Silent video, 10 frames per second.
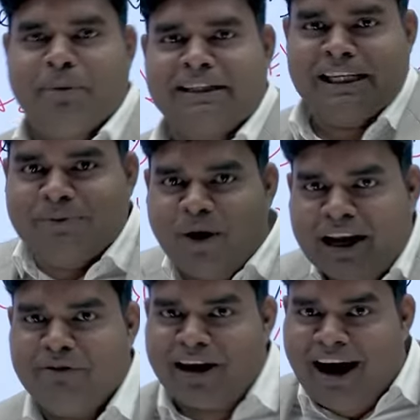places for
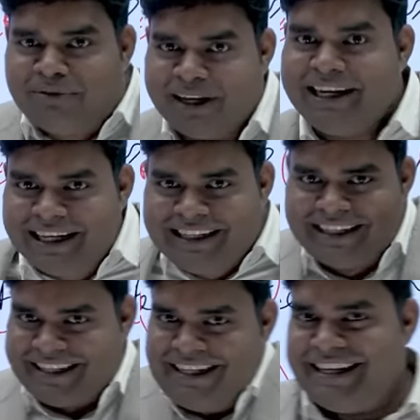river rafting?
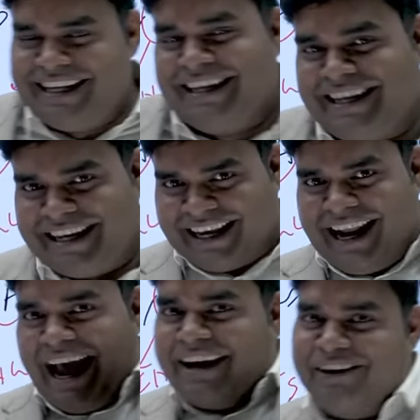
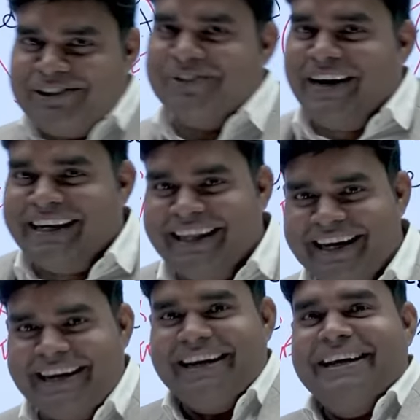And I also went
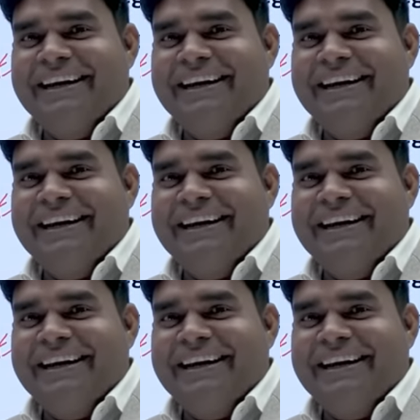there,